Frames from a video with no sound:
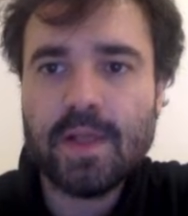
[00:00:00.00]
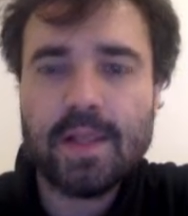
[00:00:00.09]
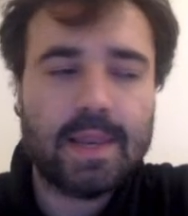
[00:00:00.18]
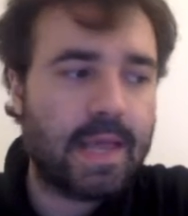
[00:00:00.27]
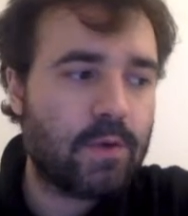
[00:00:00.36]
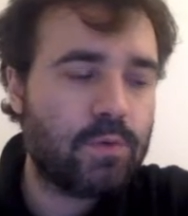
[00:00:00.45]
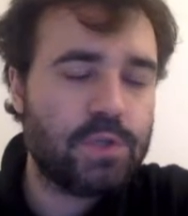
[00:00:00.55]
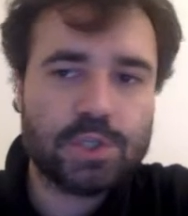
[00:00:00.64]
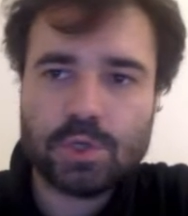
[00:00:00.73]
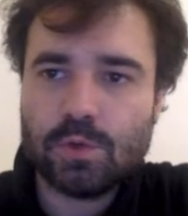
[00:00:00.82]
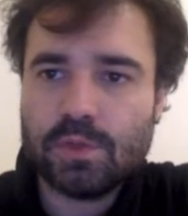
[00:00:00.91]
like we
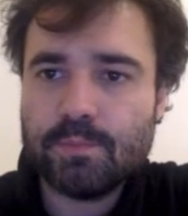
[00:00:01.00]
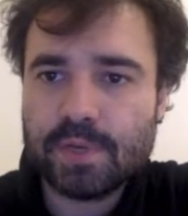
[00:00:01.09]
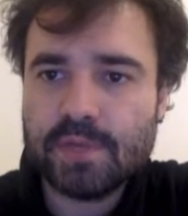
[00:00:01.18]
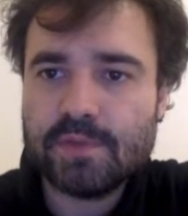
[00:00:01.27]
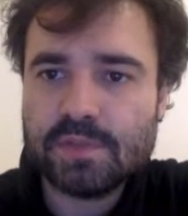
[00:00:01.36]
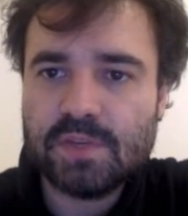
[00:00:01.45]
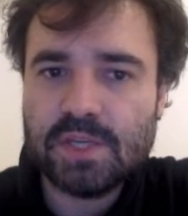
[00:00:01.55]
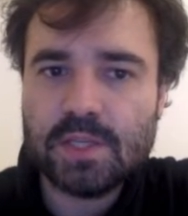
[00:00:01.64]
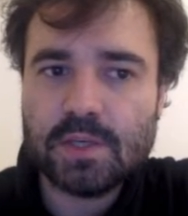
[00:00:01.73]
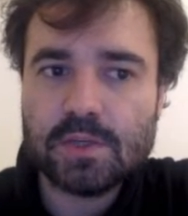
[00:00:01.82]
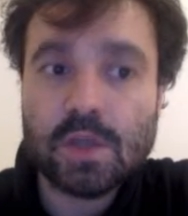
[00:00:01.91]
showed in previous
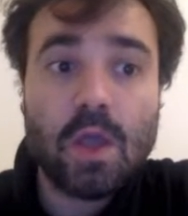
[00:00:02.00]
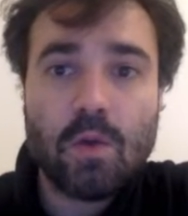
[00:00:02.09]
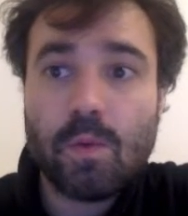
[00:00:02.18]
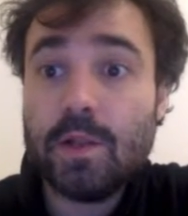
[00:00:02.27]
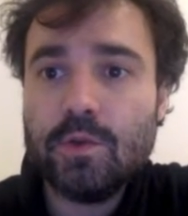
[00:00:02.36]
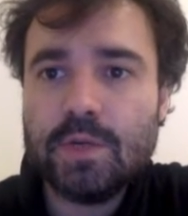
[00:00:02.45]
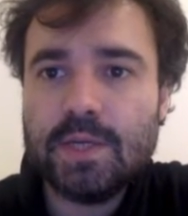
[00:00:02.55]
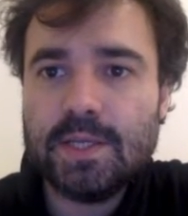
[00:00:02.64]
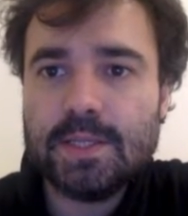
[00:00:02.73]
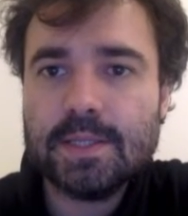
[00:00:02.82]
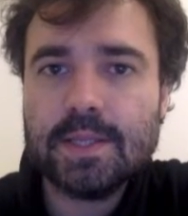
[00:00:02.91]
videos, well, you
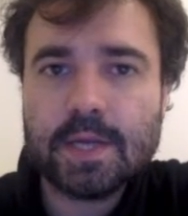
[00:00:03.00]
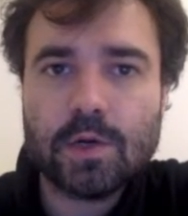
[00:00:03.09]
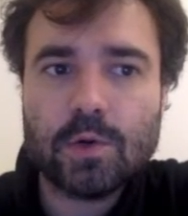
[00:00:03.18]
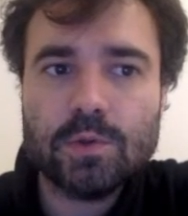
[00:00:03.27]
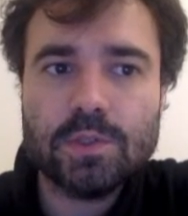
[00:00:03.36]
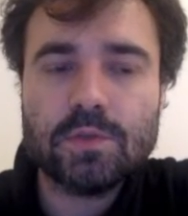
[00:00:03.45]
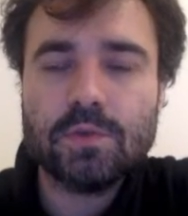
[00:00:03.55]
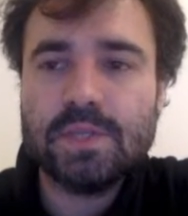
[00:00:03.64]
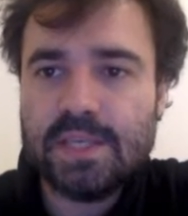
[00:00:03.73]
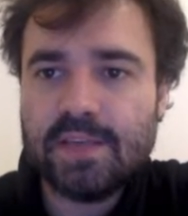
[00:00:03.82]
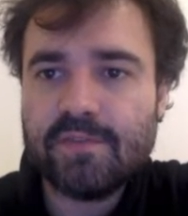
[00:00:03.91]
need the code
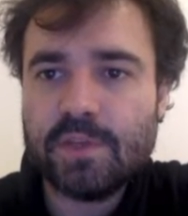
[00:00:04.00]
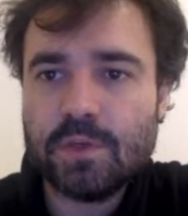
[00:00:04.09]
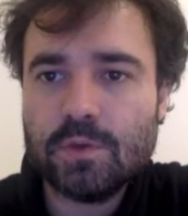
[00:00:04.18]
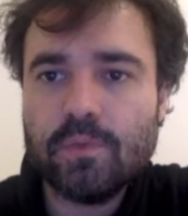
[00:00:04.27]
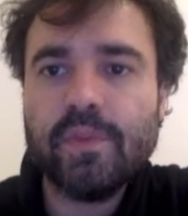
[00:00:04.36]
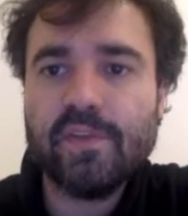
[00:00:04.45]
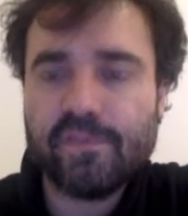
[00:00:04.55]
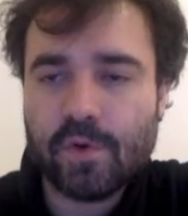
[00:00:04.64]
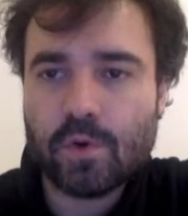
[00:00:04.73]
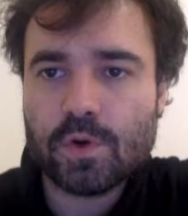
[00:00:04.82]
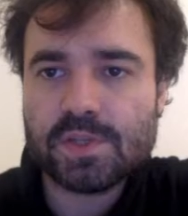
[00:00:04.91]
to give you the
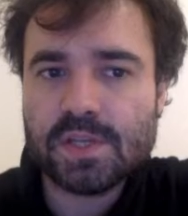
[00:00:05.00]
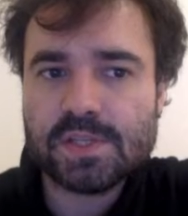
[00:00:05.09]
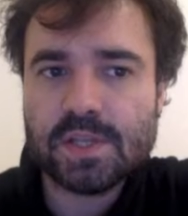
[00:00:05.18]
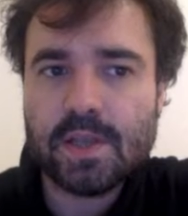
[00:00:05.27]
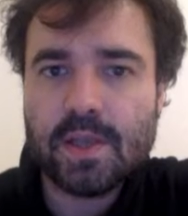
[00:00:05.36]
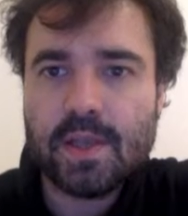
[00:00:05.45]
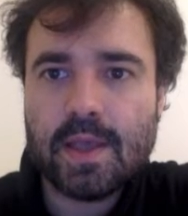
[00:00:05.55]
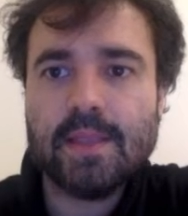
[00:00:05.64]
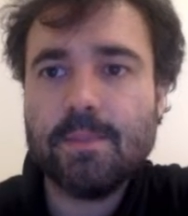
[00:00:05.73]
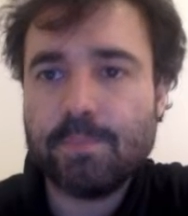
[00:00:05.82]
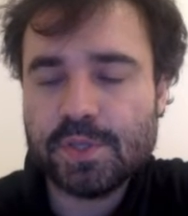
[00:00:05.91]
forces
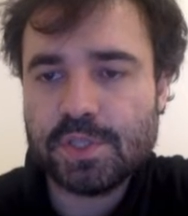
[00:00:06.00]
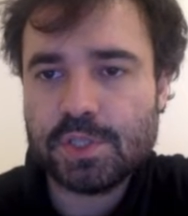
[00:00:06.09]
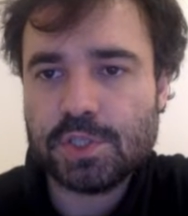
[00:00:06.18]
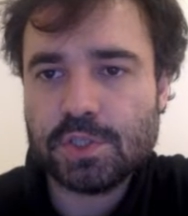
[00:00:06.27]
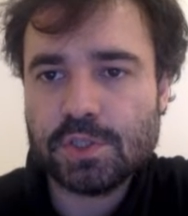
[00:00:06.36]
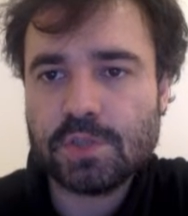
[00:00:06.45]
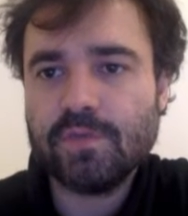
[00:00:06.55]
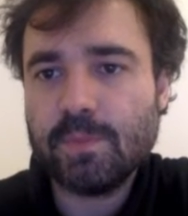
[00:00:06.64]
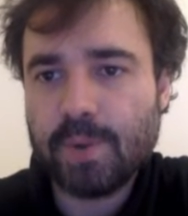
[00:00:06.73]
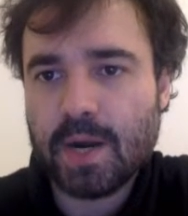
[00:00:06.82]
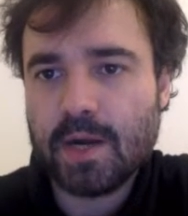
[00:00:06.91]
and the positions
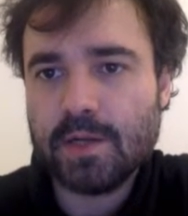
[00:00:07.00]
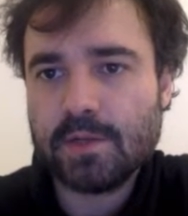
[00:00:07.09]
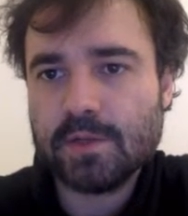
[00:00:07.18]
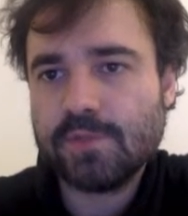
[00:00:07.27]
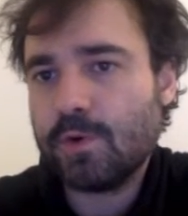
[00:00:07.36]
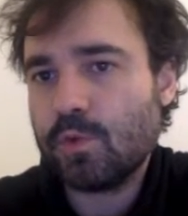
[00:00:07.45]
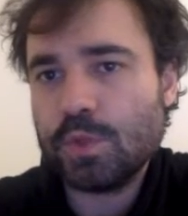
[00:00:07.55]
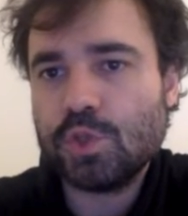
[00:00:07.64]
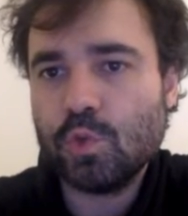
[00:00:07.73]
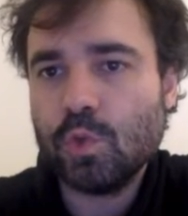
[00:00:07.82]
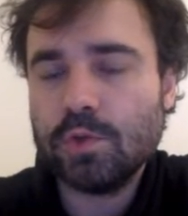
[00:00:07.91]
of the particles for
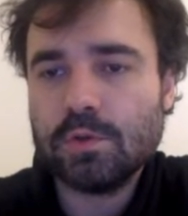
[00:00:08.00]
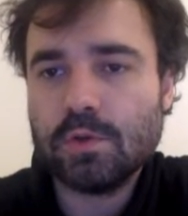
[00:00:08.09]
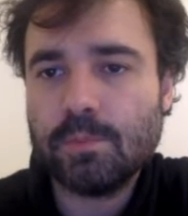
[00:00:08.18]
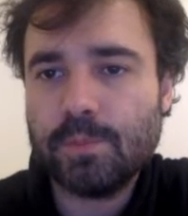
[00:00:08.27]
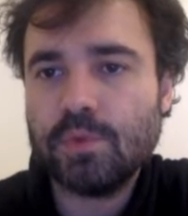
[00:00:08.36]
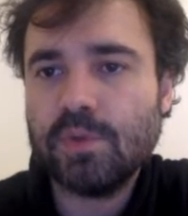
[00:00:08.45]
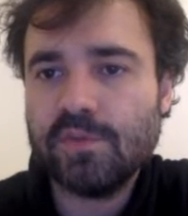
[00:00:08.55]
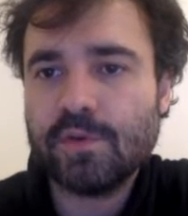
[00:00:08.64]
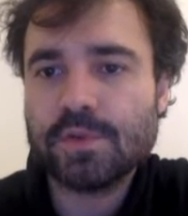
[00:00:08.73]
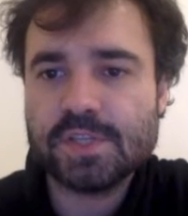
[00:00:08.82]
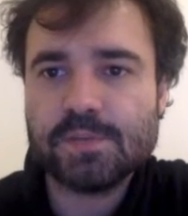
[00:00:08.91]
which you want to compute the
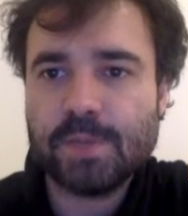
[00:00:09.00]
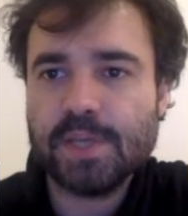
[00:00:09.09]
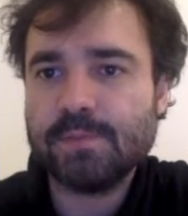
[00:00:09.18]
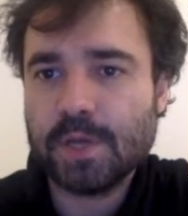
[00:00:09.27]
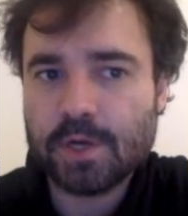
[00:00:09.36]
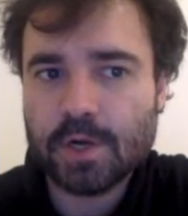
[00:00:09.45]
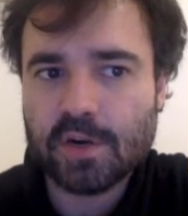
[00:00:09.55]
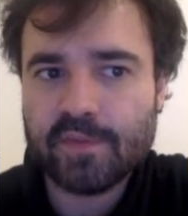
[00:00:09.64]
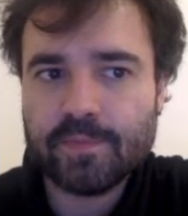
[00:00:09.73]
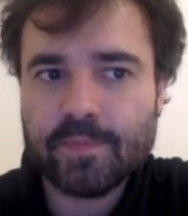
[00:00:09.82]
force displacement curve.